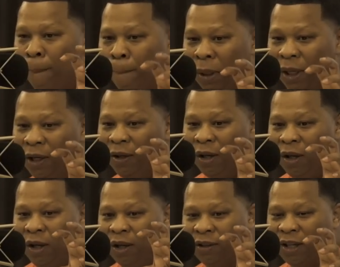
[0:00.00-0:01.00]
But
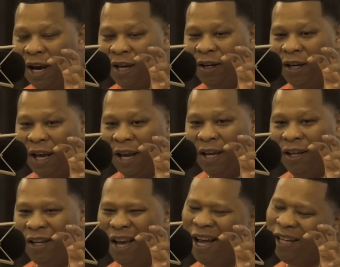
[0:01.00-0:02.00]
it's kind of like,
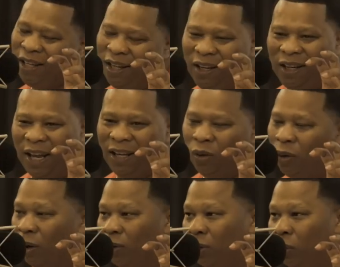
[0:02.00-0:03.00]
yeah, I get it. Like, you
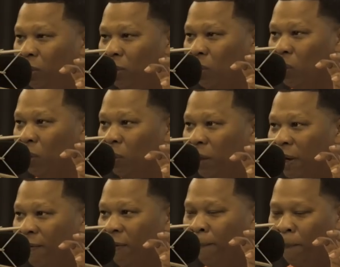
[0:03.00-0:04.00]
gonna do you or
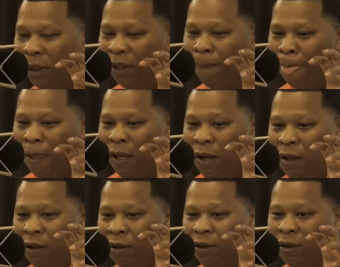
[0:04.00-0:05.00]
whatever. But
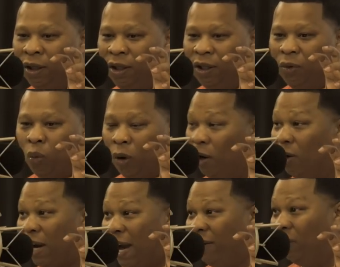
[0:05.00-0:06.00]
the
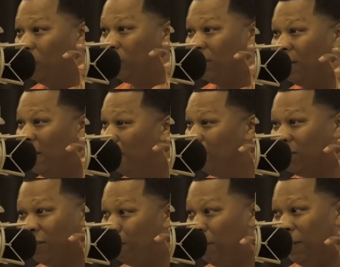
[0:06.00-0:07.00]
world got used to him
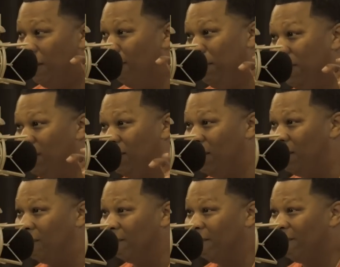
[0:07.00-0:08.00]
just being
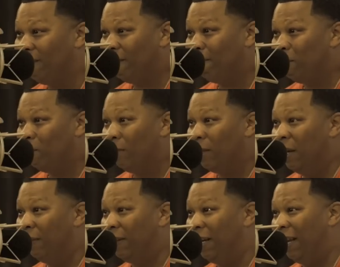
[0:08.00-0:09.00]
BG.
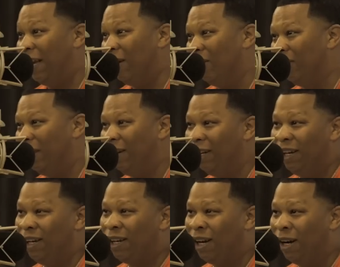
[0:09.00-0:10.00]
If they like, oh, that nigga
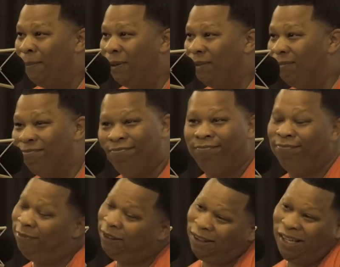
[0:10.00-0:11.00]
ain't coming,
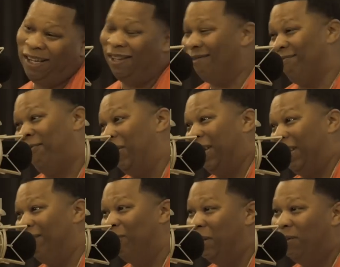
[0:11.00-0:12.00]
it's like, fuck
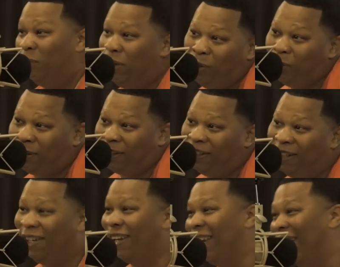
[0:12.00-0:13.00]
it. We used to
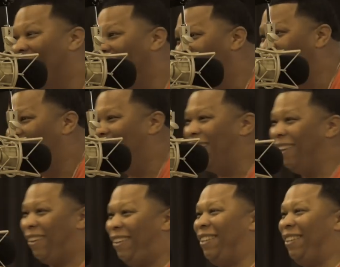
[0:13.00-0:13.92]
it.